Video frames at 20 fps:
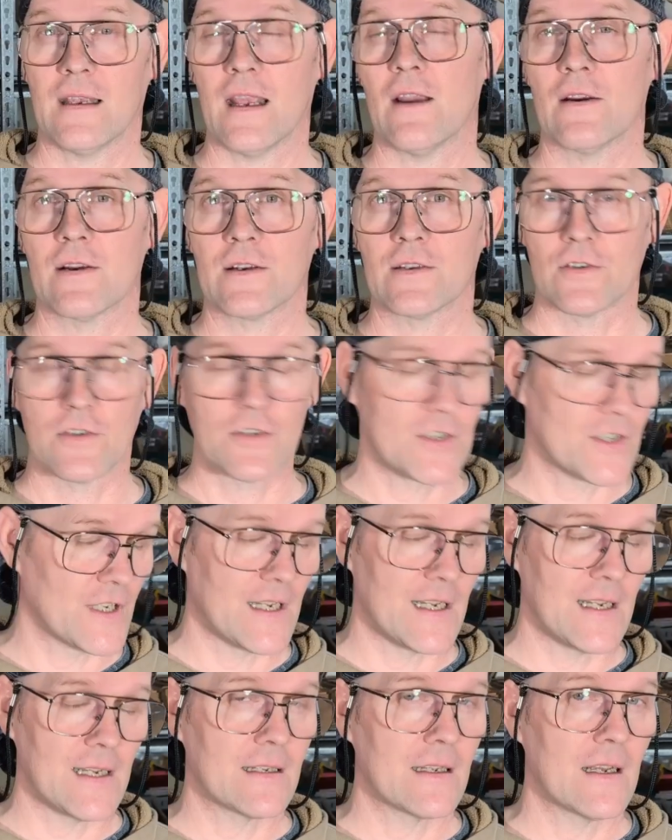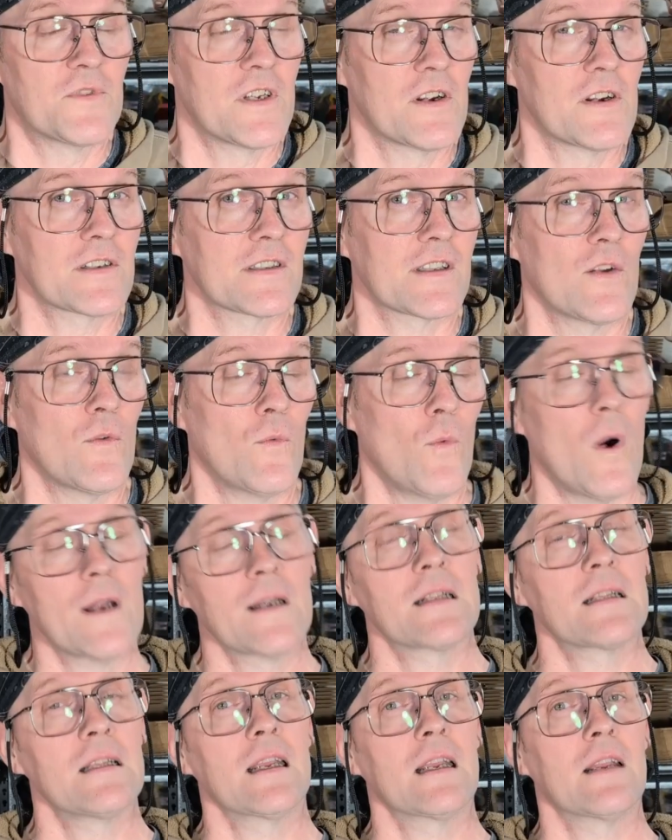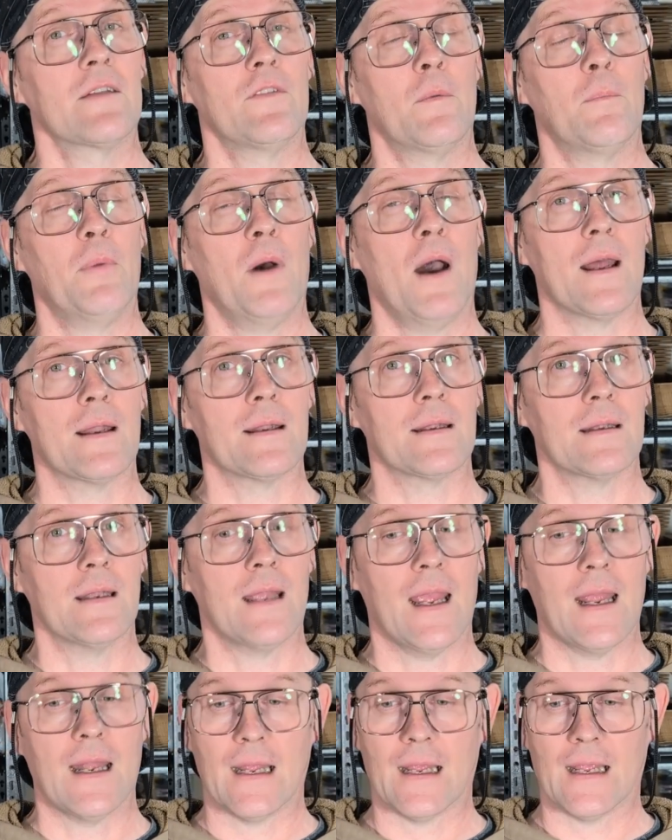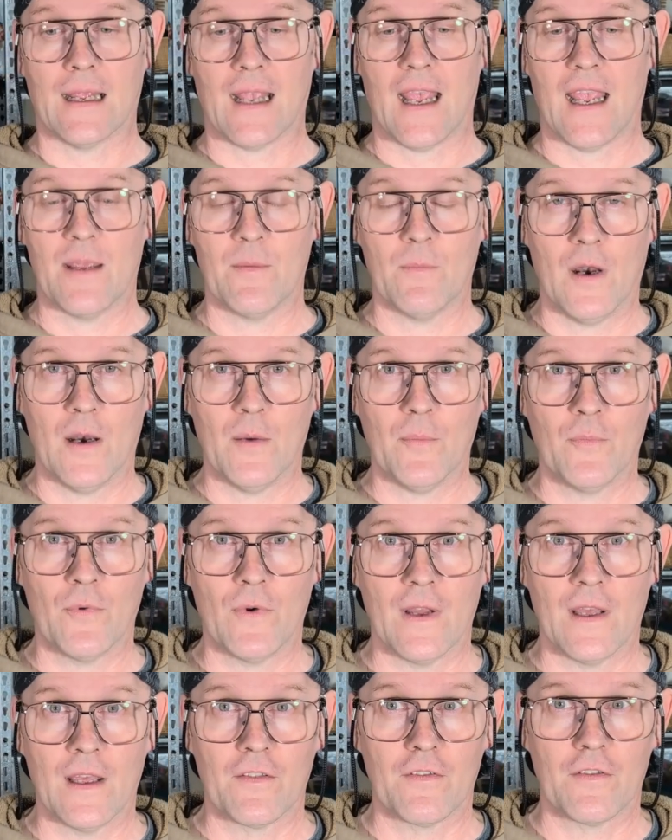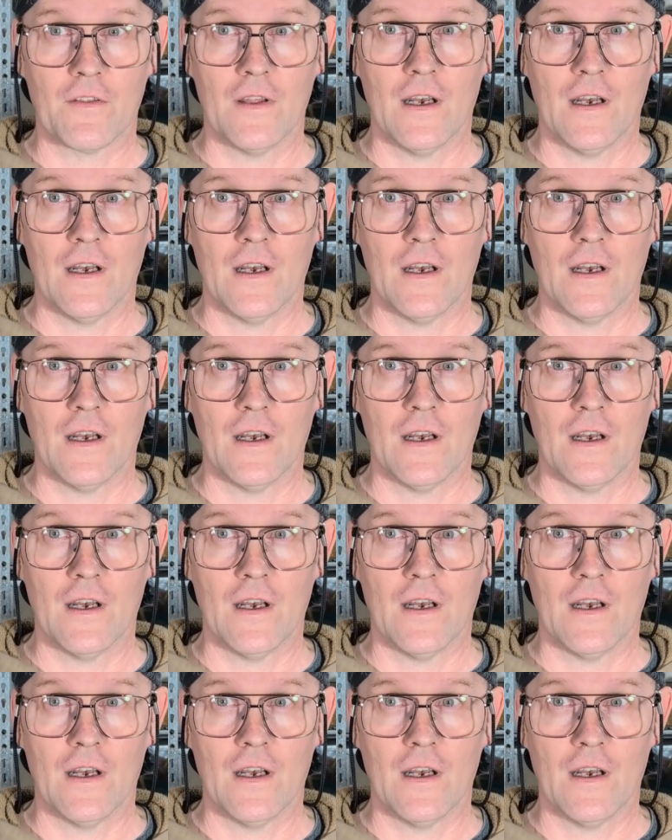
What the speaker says: character sheet, seriously, one click of a button and it came up with